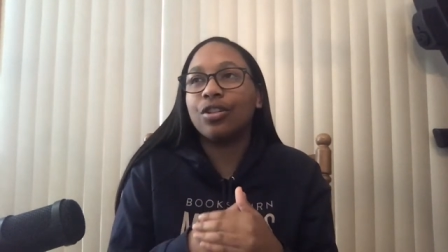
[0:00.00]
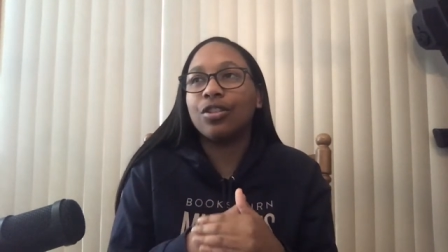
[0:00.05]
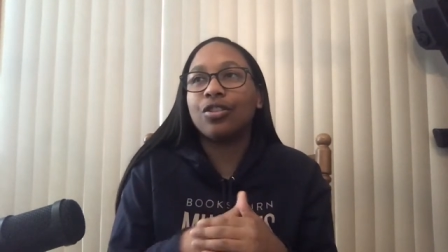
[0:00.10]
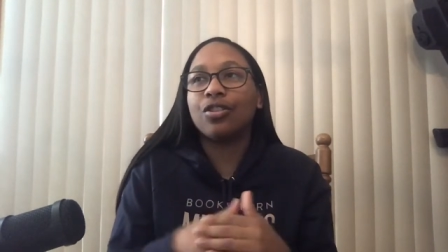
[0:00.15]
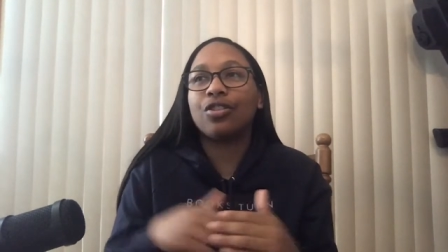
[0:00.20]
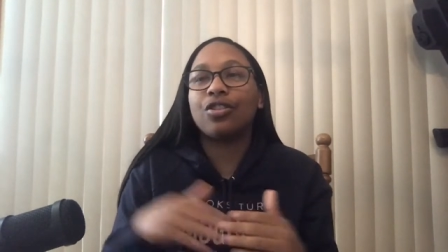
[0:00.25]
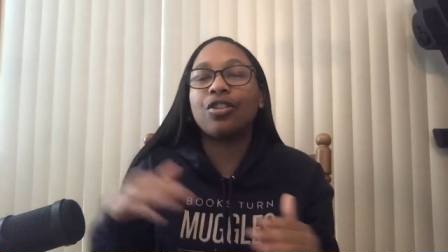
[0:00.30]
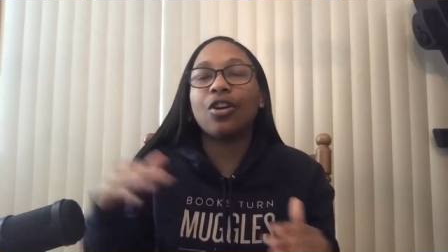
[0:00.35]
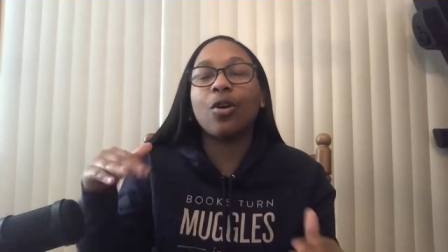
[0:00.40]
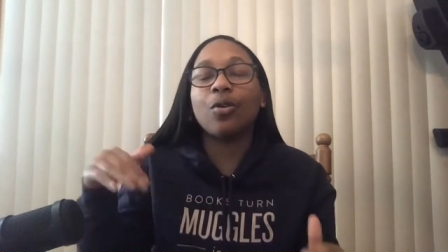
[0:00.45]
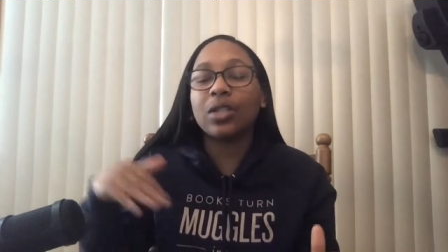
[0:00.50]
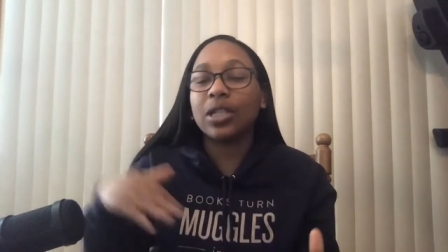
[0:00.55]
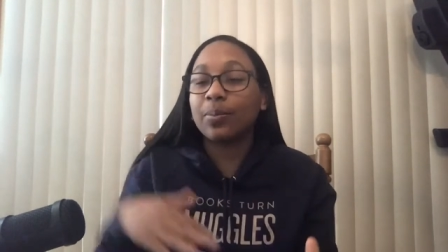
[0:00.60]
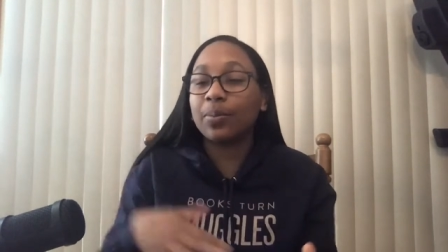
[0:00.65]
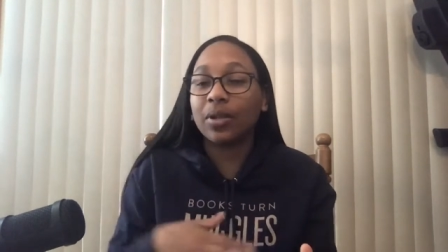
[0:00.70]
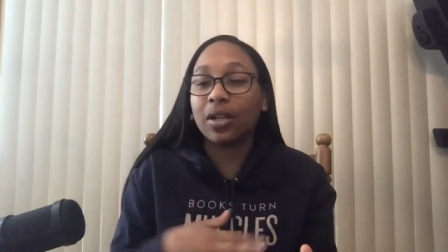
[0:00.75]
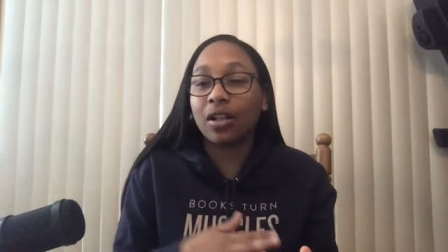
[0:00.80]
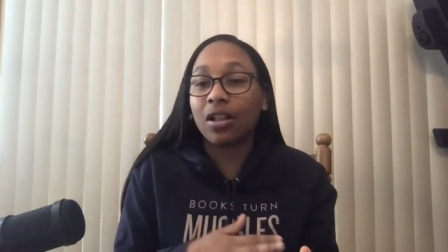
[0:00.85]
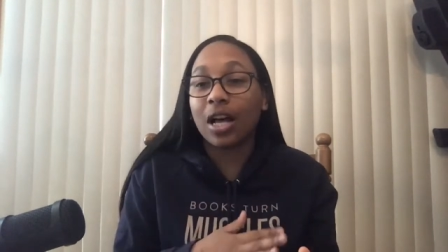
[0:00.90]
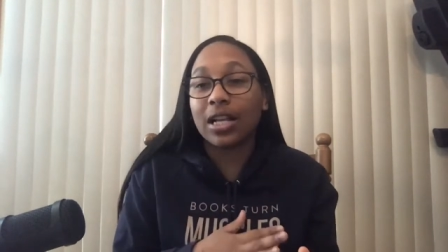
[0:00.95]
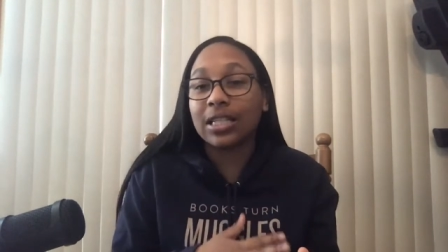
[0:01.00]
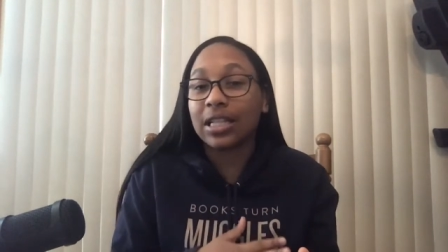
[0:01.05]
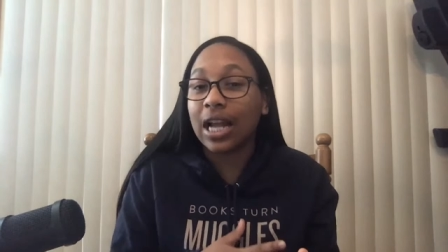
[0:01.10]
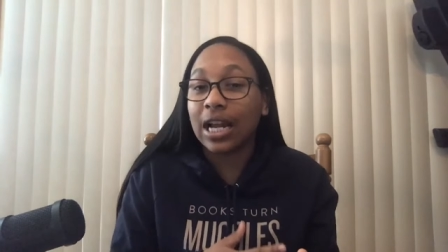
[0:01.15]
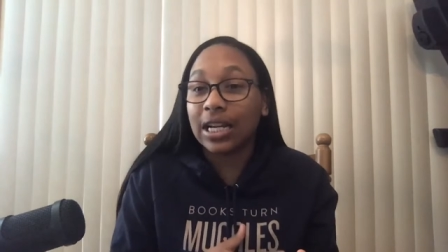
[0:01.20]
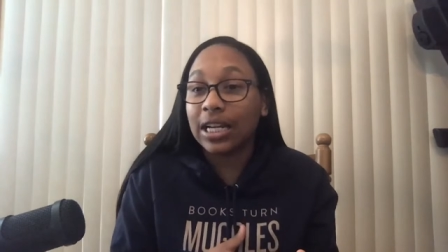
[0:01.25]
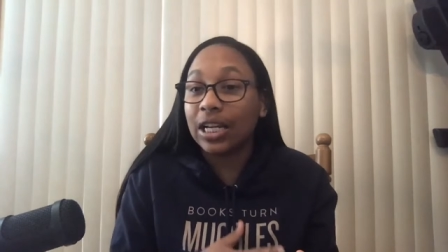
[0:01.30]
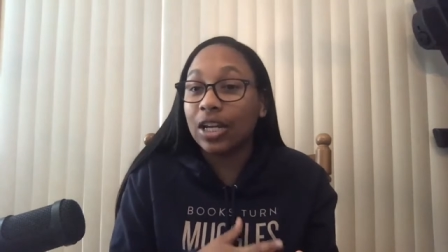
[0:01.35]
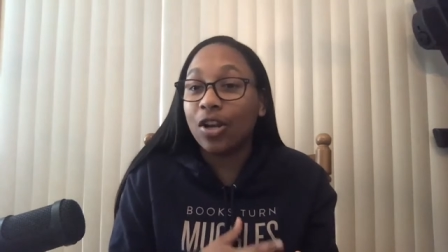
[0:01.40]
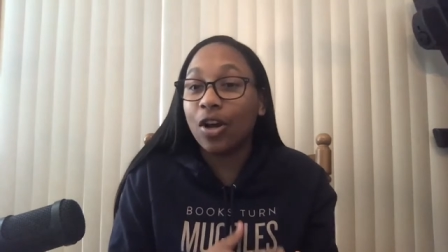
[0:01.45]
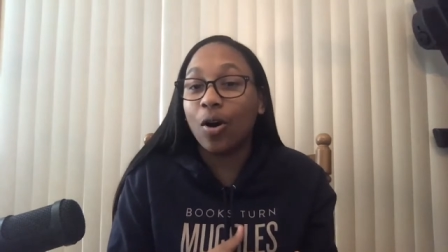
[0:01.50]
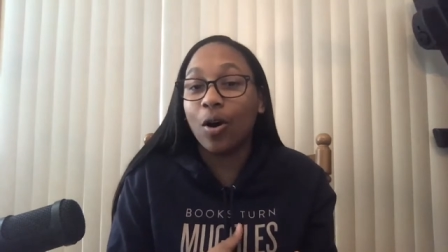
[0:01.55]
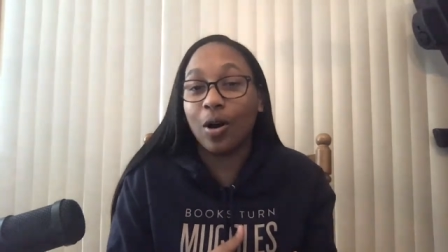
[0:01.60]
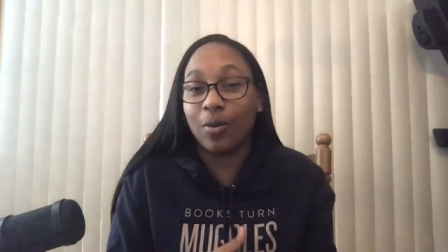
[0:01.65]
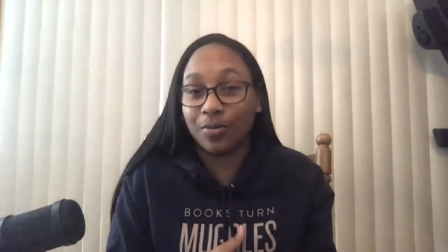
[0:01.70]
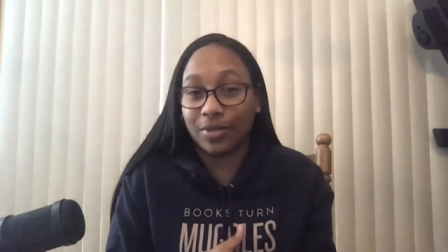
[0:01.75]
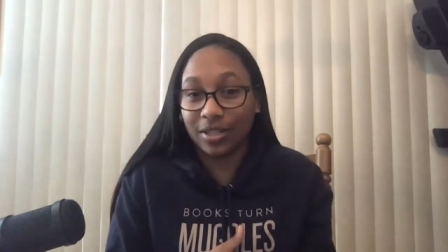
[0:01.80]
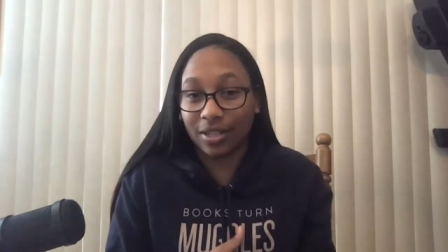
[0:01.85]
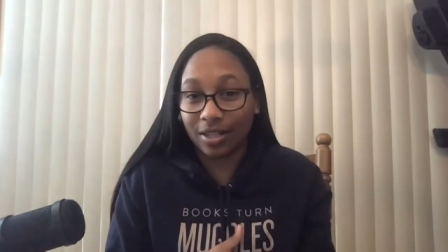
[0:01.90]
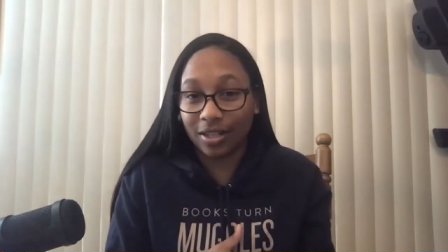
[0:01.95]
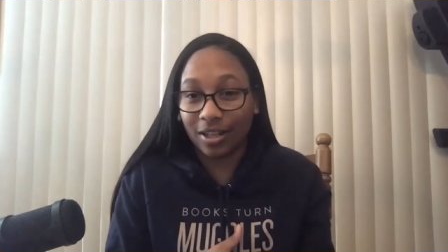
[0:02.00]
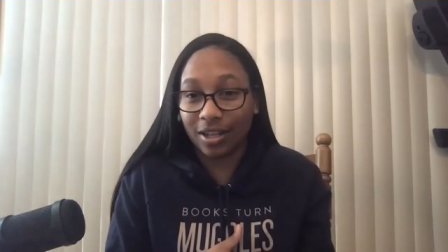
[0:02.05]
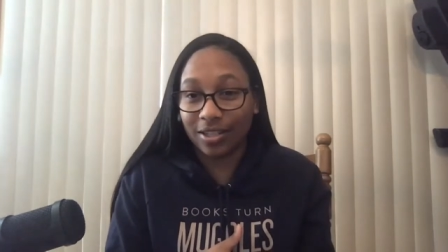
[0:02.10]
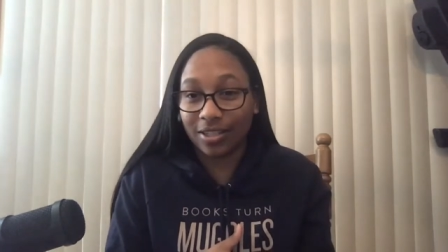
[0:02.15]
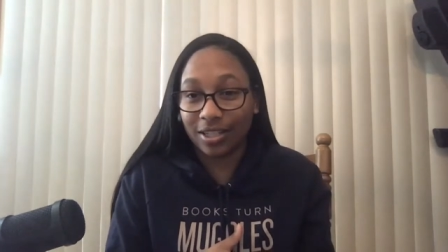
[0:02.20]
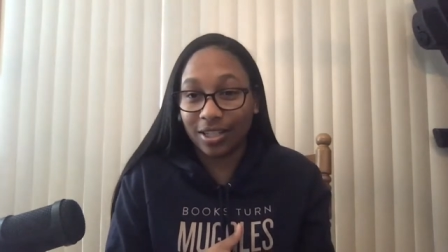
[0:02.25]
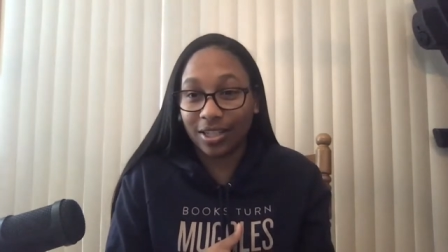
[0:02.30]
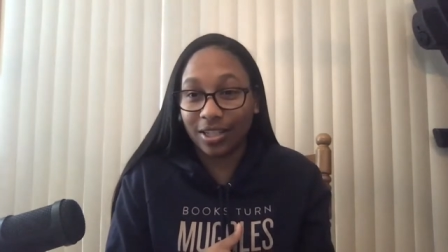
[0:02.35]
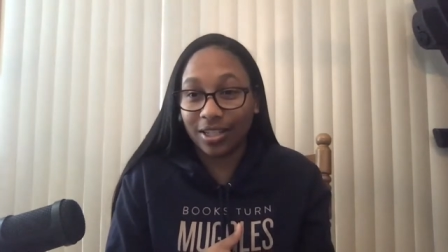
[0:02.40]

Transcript: so deep in the closet I didn't know I was in the closet.